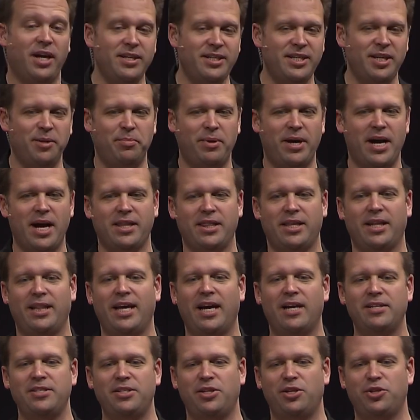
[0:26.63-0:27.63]
content pack that
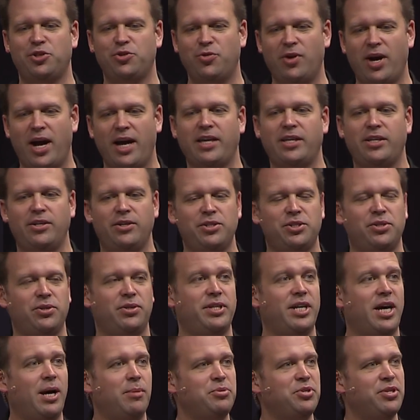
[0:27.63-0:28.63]
allows you to track user
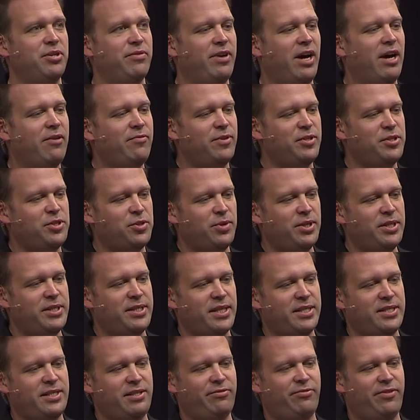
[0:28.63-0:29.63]
adoption of Office
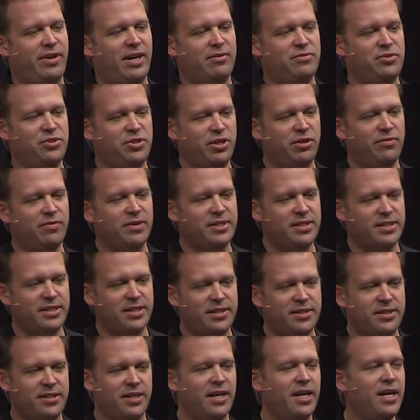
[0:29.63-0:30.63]
365
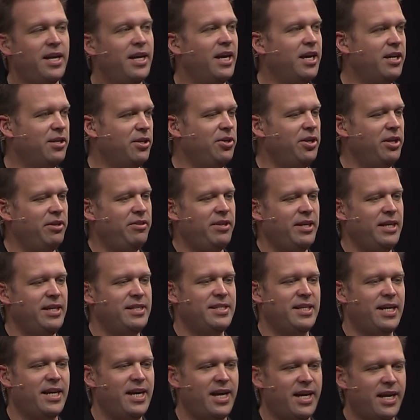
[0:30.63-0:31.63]
services, including
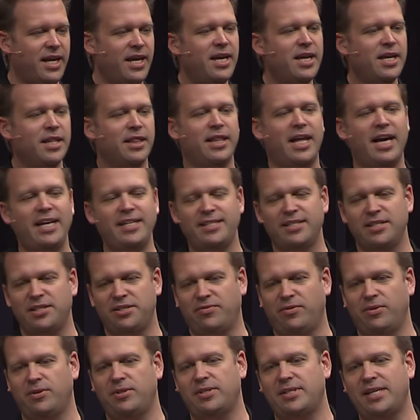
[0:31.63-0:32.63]
things like
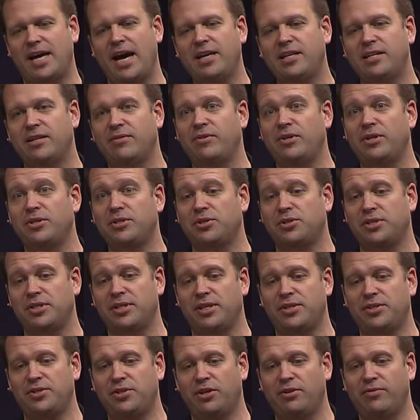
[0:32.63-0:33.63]
licensed versus active users
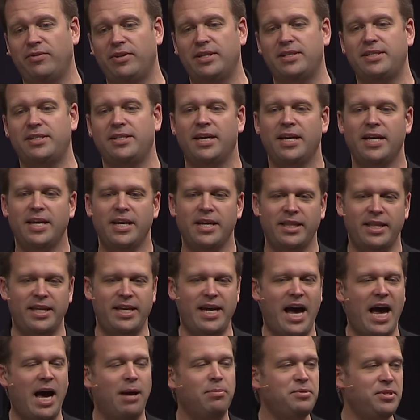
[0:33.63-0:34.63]
in the service,
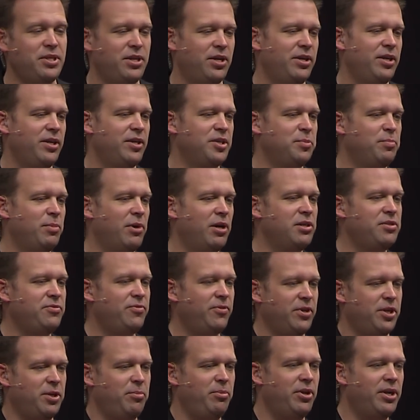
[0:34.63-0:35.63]
the apps that are used most
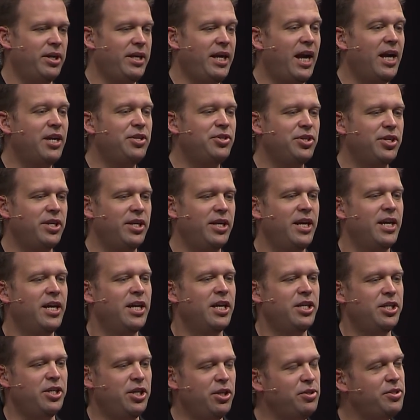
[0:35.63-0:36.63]
for communication,
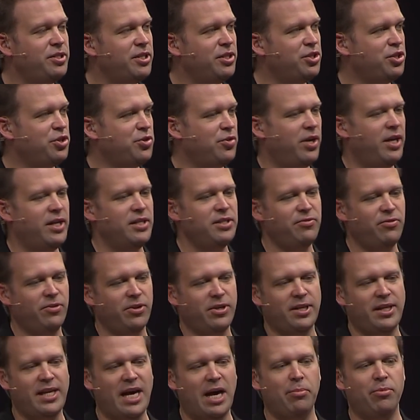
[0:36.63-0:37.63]
usage trends for
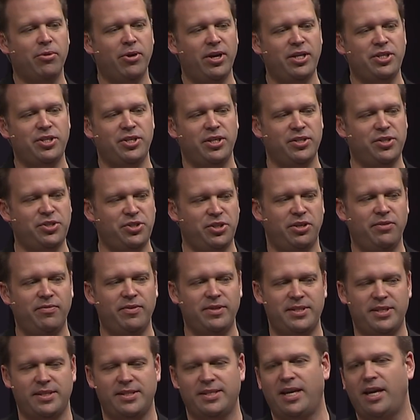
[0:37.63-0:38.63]
collaboration and
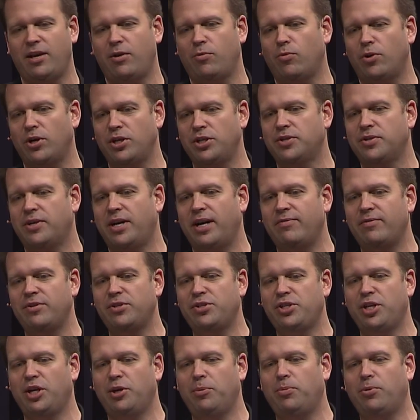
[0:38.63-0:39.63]
services like OneDrive
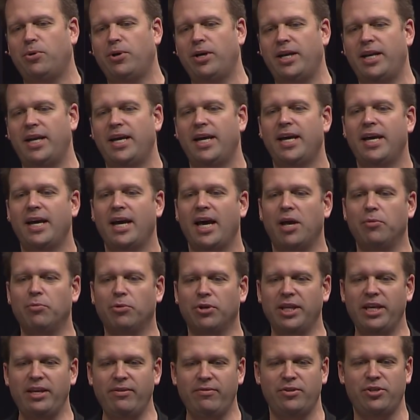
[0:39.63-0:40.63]
and SharePoint, and
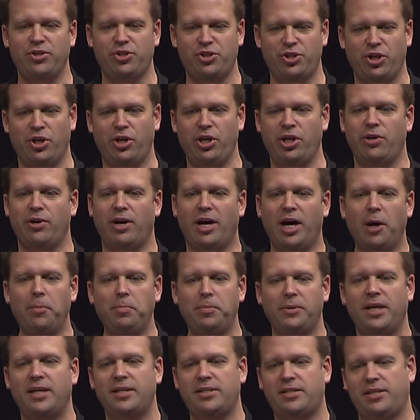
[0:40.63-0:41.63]
we'll even show you
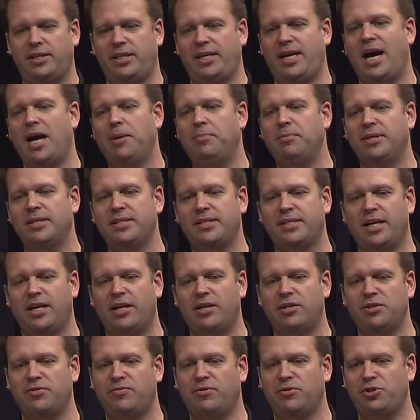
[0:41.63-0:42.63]
updates to the admin
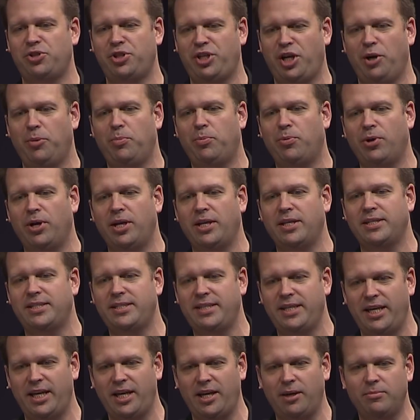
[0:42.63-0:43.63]
centers for SharePoint and
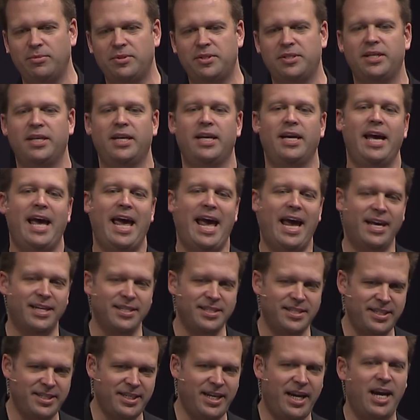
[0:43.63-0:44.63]
Teams
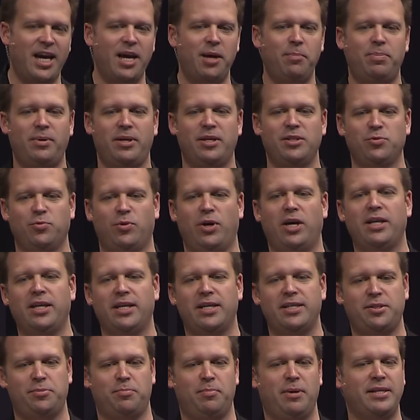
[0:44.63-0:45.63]
and Skype, as well
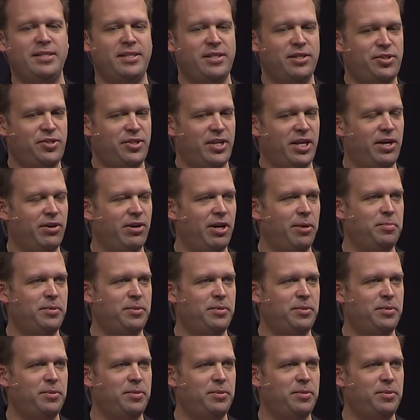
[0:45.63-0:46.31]
as Message Center